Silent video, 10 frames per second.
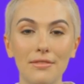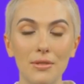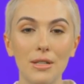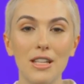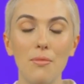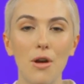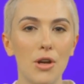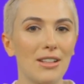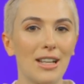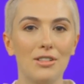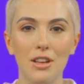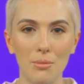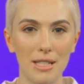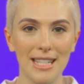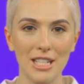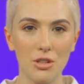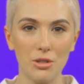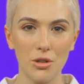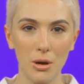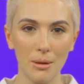But there were also two essential
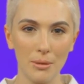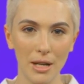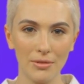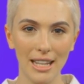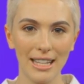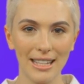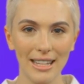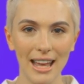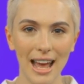Chromium updates,